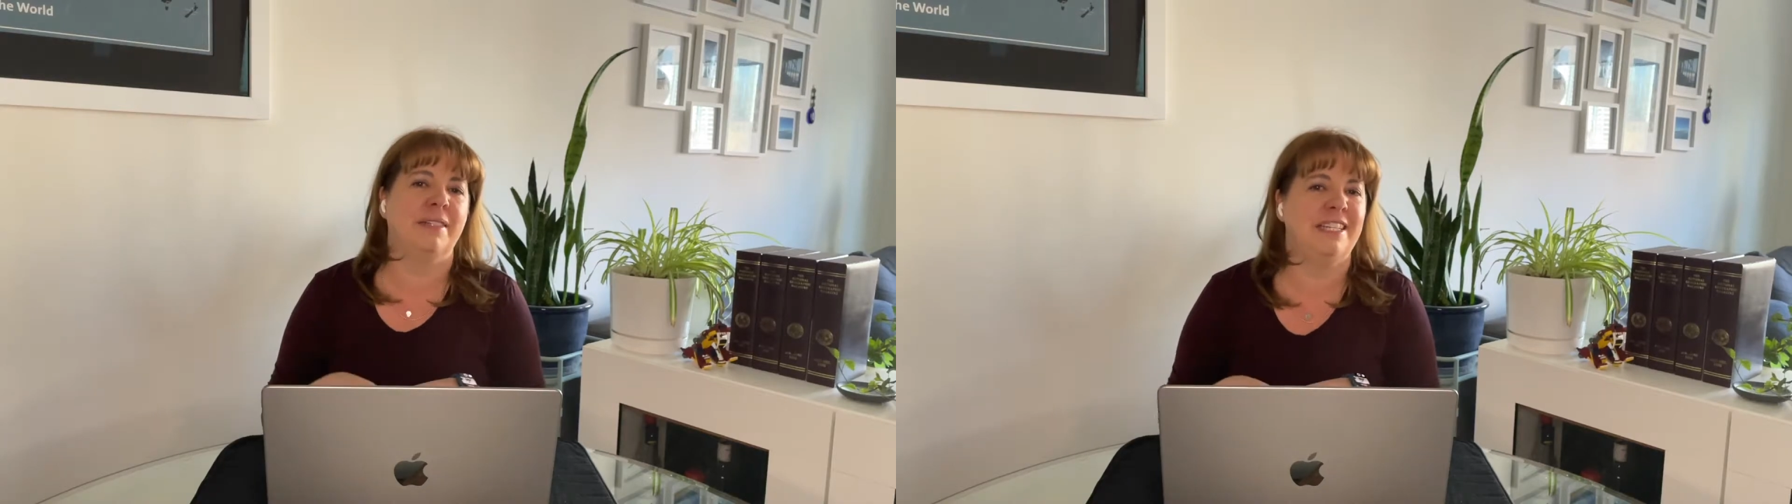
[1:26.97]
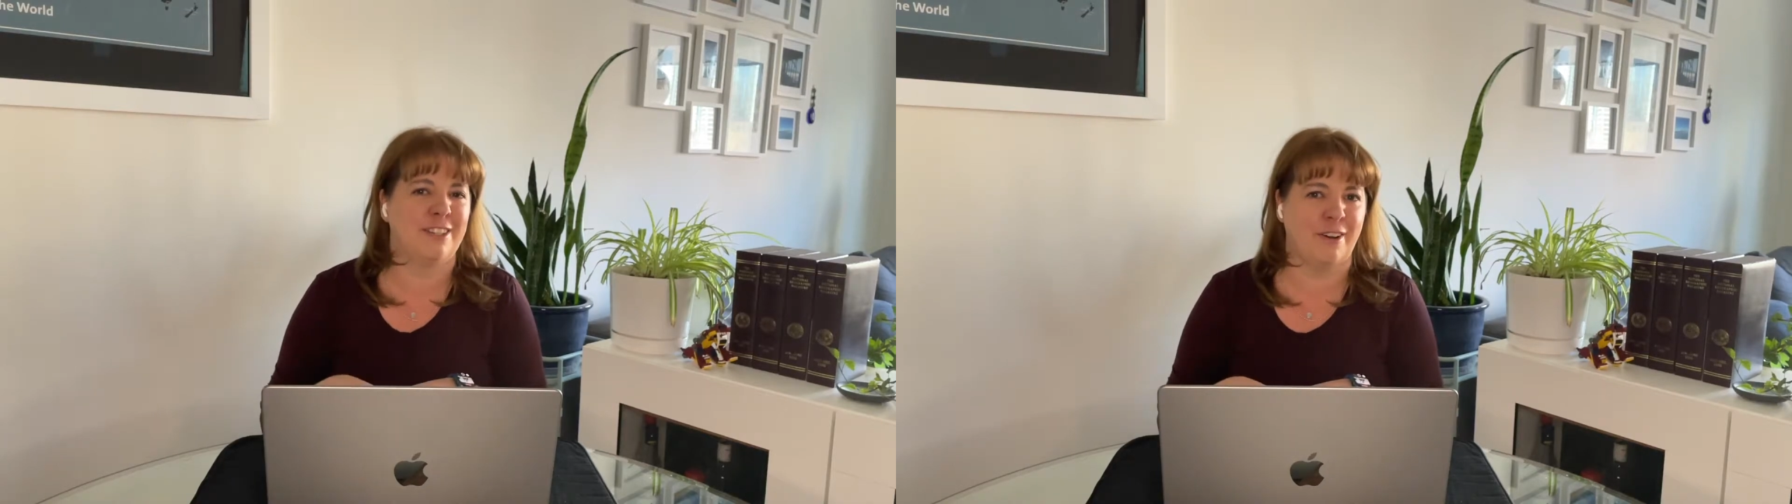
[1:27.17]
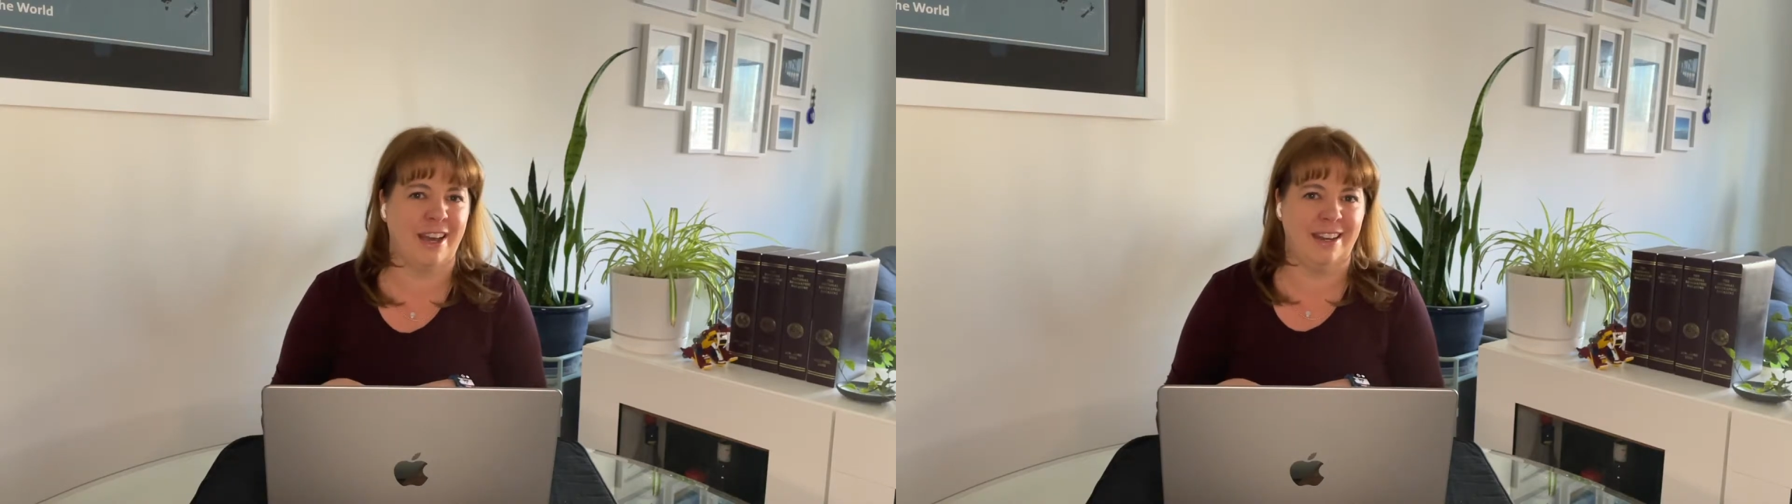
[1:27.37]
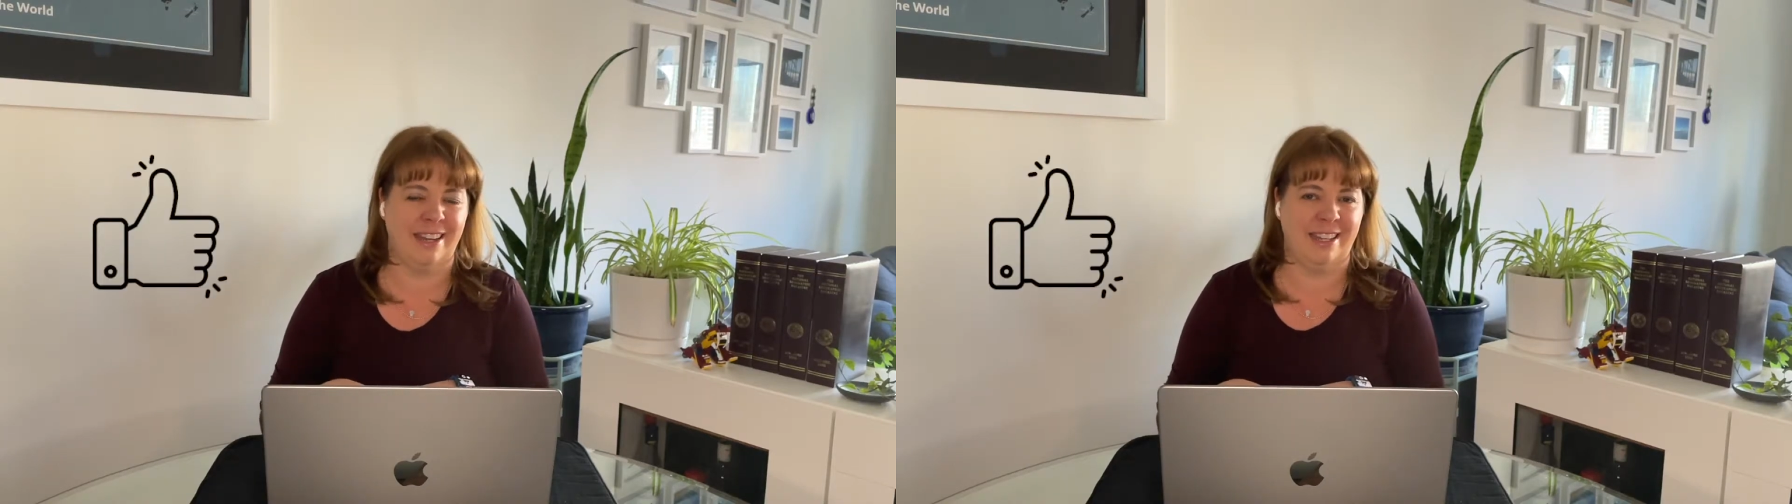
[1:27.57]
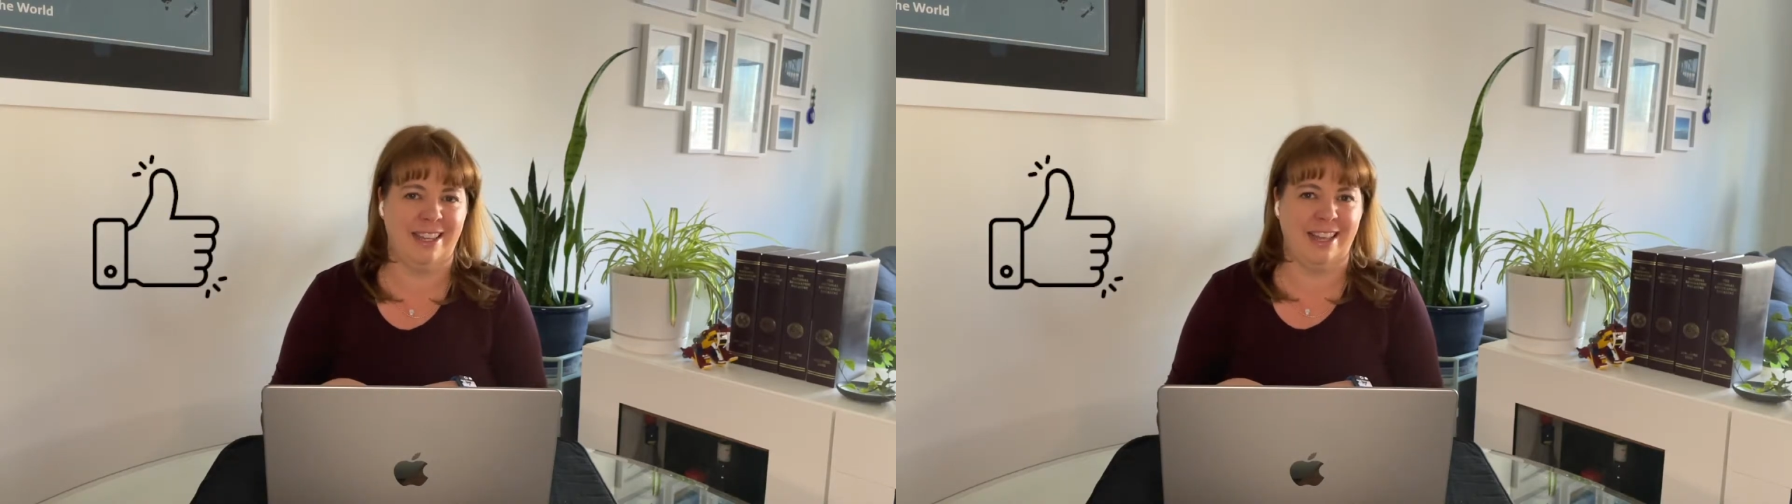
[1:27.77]
please go ahead and
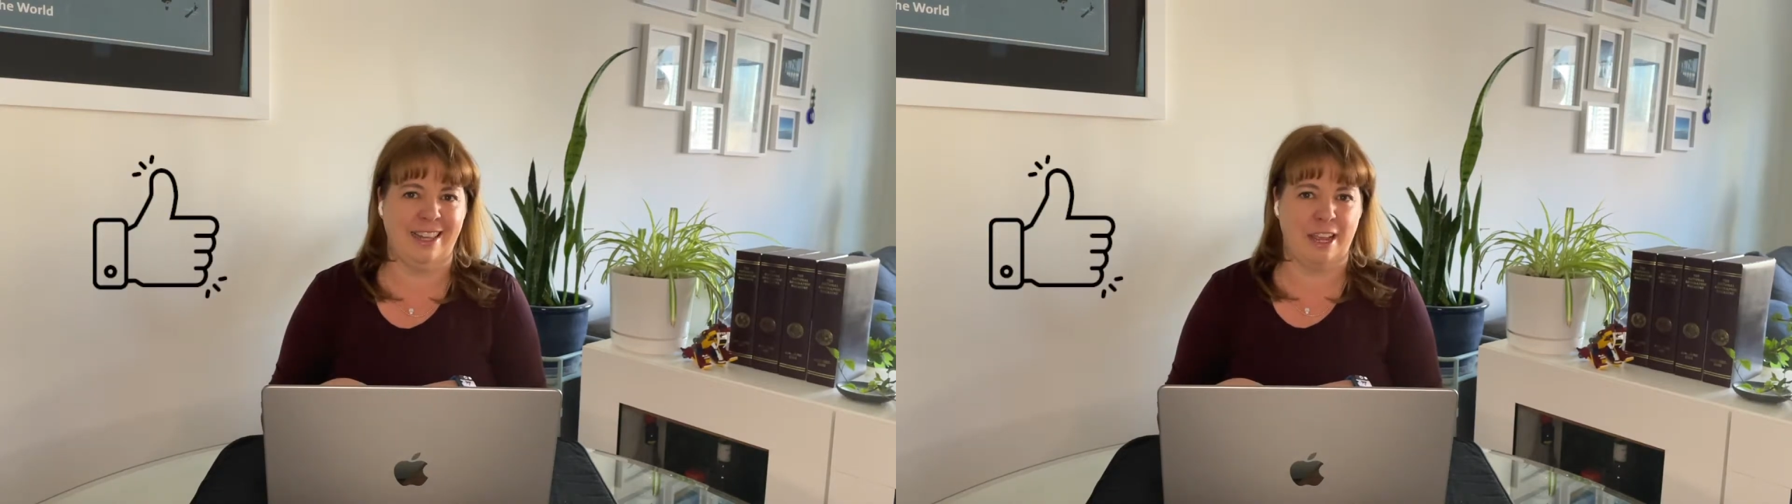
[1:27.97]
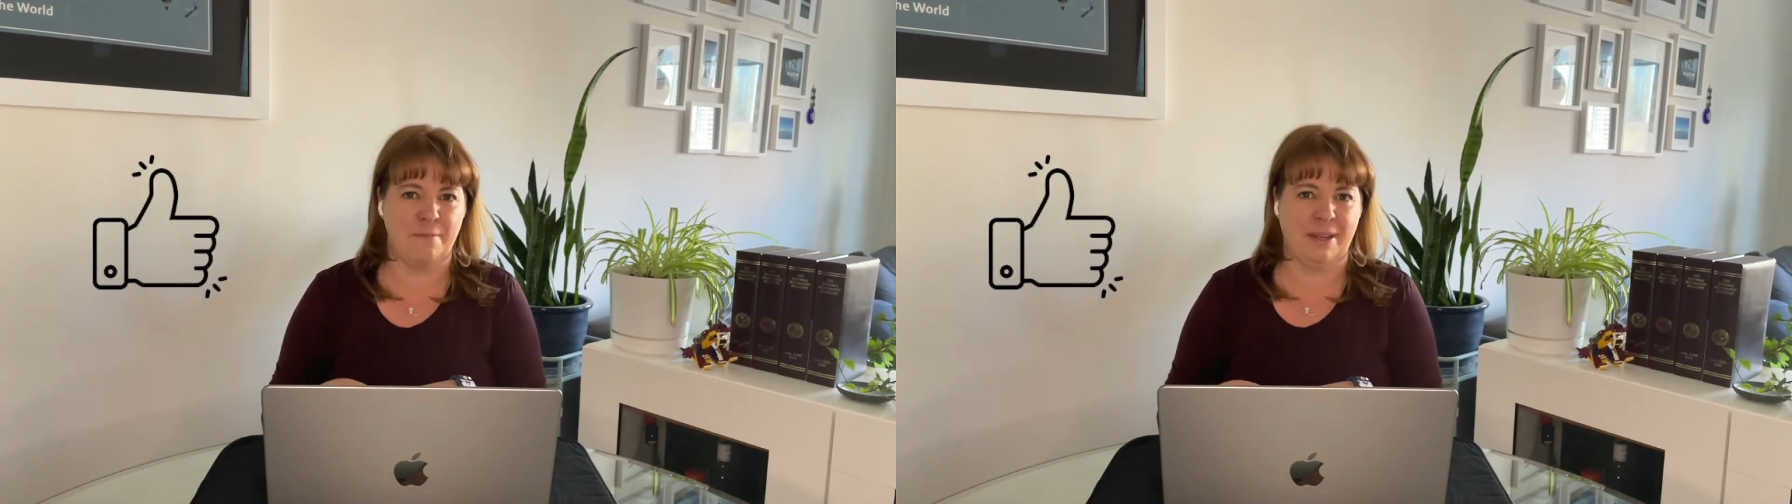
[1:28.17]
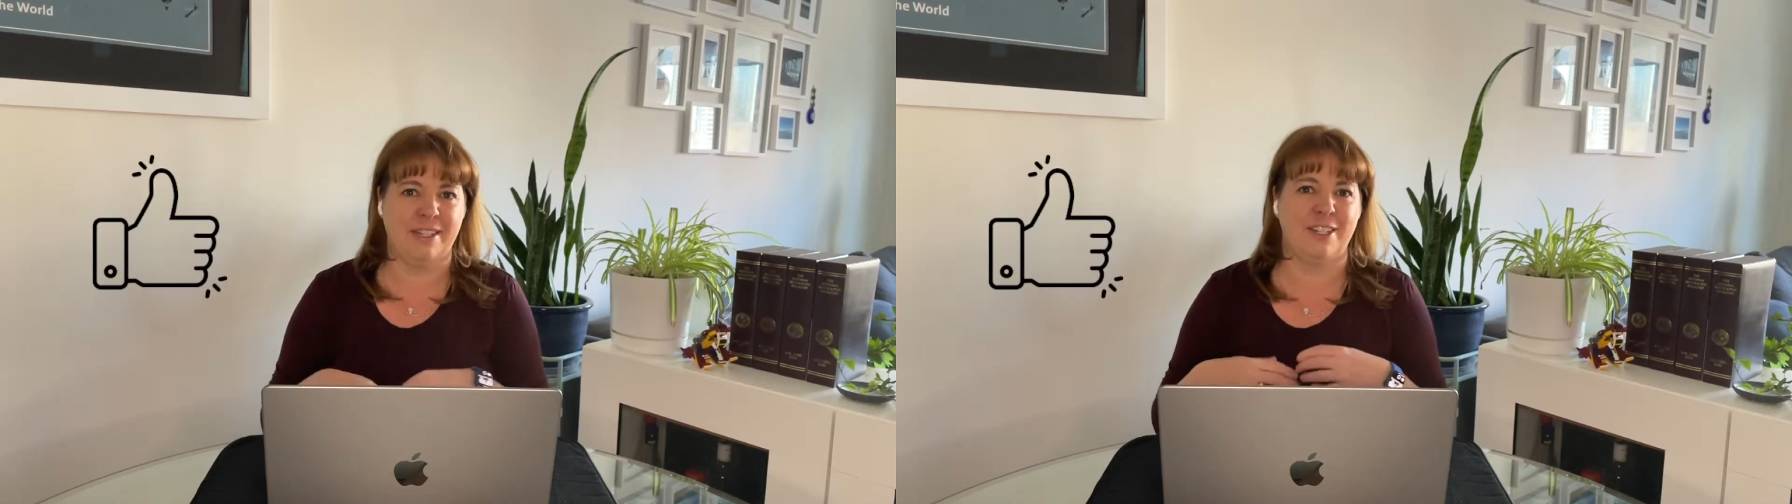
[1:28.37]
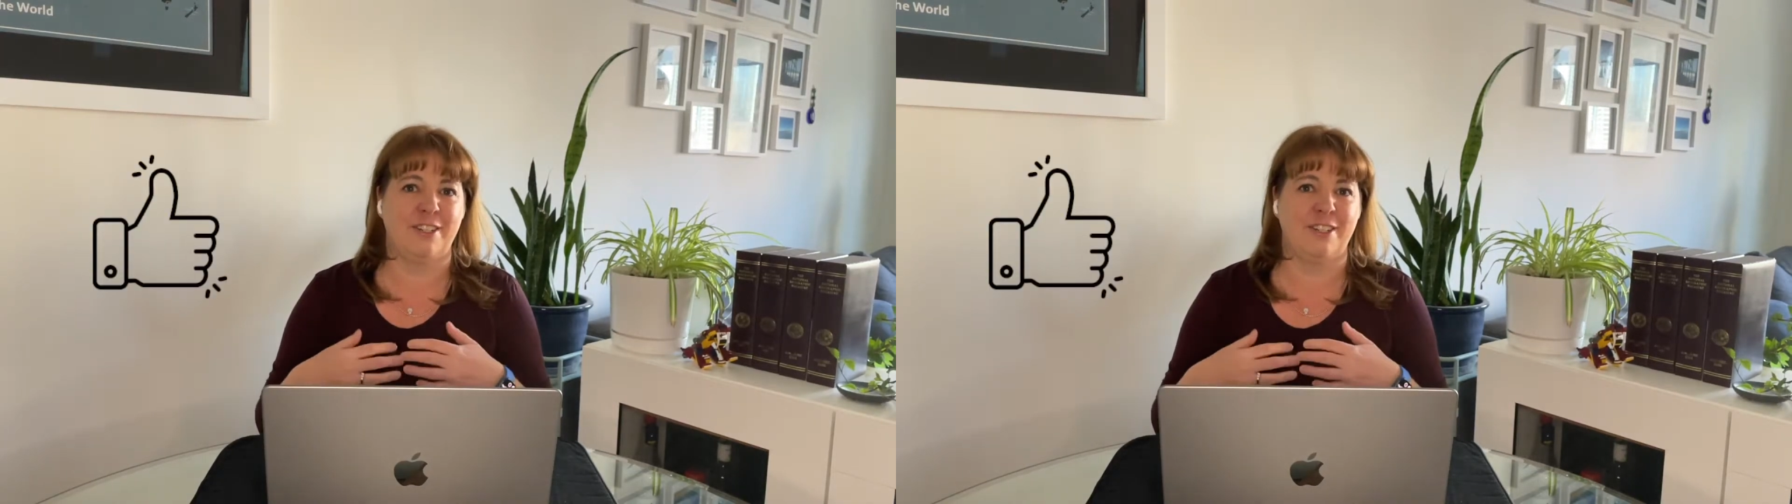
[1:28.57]
hit that like button